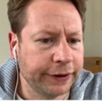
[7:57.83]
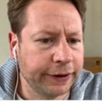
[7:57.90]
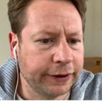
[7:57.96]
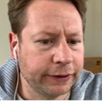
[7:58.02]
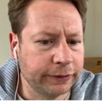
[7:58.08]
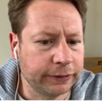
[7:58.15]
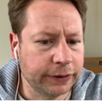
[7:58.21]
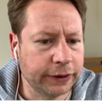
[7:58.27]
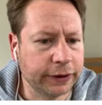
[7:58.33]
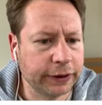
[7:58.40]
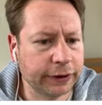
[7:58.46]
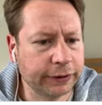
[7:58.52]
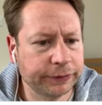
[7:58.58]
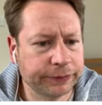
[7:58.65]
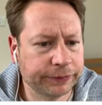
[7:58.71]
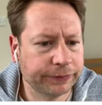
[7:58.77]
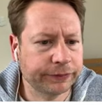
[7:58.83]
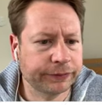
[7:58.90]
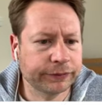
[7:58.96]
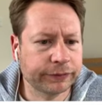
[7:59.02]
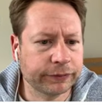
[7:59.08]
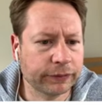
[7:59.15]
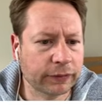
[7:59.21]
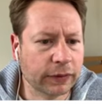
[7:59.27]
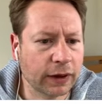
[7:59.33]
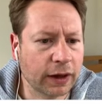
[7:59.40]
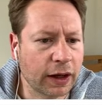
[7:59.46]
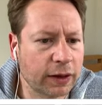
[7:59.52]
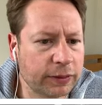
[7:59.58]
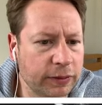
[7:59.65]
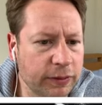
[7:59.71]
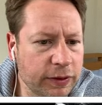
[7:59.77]
There we go. I'm
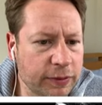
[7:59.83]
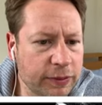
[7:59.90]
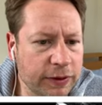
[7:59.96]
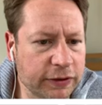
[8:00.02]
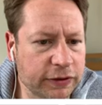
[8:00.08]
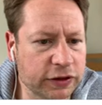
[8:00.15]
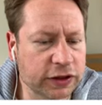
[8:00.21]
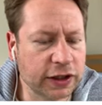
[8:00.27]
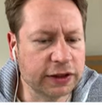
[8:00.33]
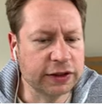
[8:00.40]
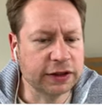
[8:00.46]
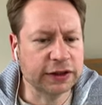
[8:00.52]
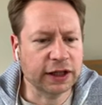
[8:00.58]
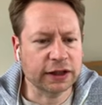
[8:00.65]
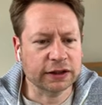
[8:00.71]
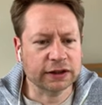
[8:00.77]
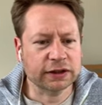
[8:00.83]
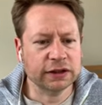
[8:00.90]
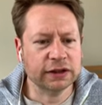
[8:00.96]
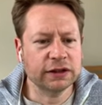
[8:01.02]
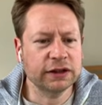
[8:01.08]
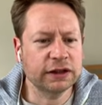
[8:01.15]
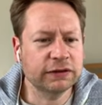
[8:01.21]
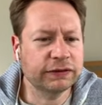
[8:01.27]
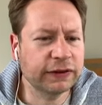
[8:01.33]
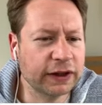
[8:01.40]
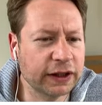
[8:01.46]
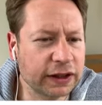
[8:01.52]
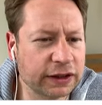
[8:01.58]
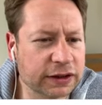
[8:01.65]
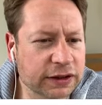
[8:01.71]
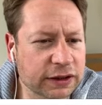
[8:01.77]
happy with of shading down the side of the
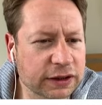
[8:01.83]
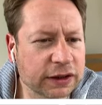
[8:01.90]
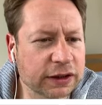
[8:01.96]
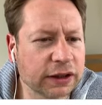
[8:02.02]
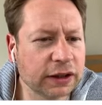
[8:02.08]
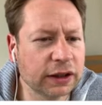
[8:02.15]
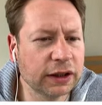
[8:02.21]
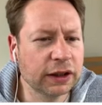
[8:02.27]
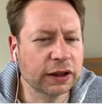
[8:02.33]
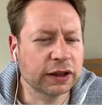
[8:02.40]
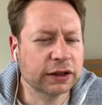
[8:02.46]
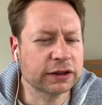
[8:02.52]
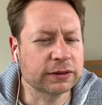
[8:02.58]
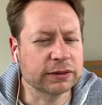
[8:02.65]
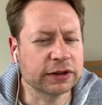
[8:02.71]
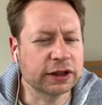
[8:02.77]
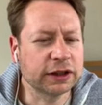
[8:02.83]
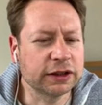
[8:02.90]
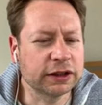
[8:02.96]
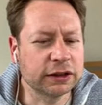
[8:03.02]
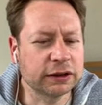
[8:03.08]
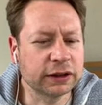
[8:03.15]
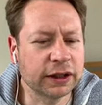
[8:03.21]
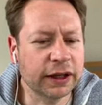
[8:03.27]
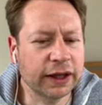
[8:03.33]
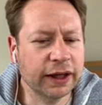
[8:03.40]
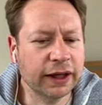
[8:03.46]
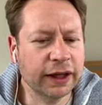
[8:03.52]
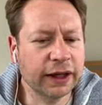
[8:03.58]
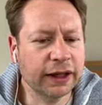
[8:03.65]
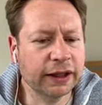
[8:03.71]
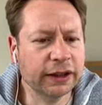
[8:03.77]
face, some shading on the
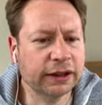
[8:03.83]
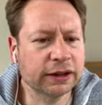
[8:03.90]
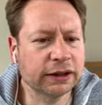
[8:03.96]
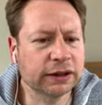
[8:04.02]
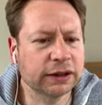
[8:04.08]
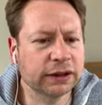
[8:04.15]
hair.